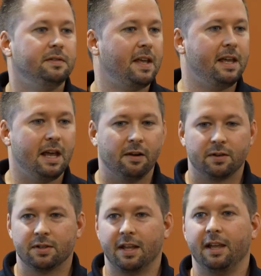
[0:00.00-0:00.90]
day
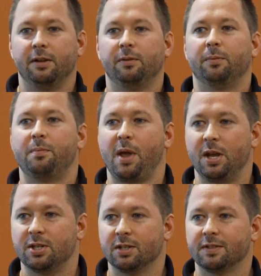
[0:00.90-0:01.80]
after day,
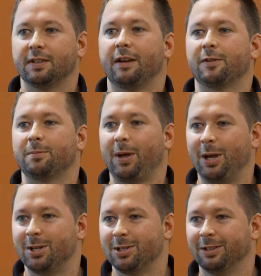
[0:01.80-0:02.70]
patients after
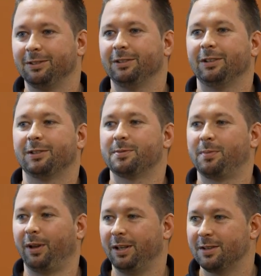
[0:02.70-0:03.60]
patient.
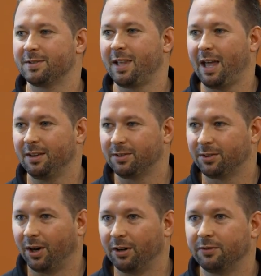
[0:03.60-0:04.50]
Explain the statin
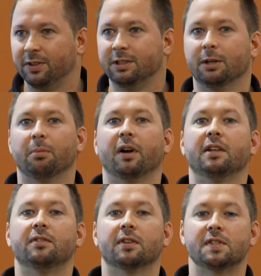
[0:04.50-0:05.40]
stuff, and you're
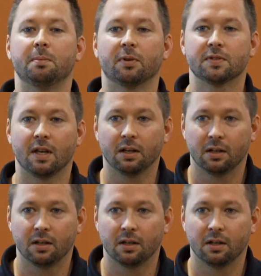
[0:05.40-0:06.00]
bringing 60%